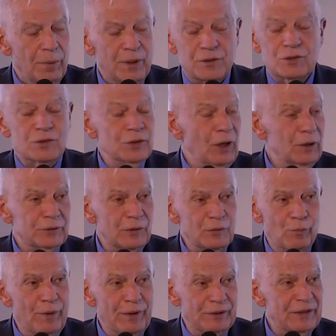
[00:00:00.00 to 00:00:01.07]
But it's not a
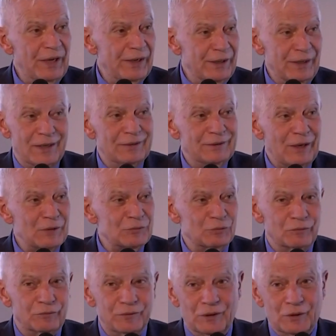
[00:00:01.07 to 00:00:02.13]
humanitarian
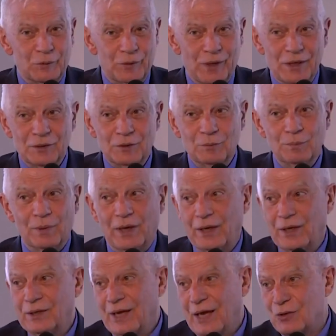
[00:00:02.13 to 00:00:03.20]
catastrophe created
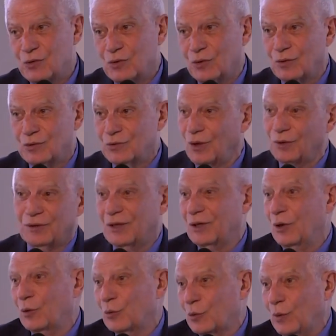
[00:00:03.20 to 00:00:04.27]
by nature. It's not an
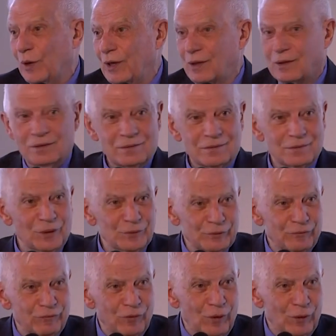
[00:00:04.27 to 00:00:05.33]
earthquake. It's not
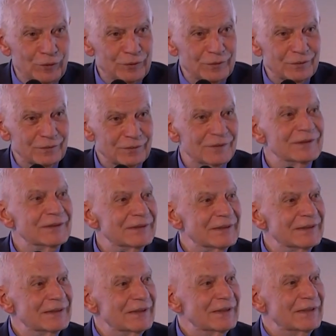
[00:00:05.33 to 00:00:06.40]
a flood.
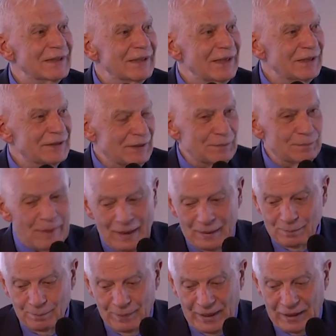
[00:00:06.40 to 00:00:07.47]
It's a
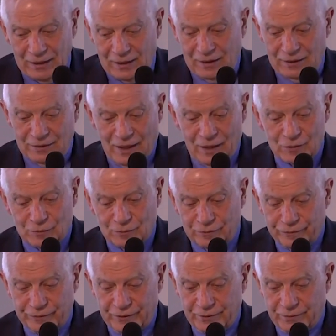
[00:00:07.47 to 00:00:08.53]
man-made
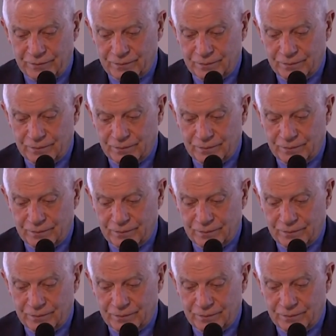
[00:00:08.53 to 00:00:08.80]
catastrophe.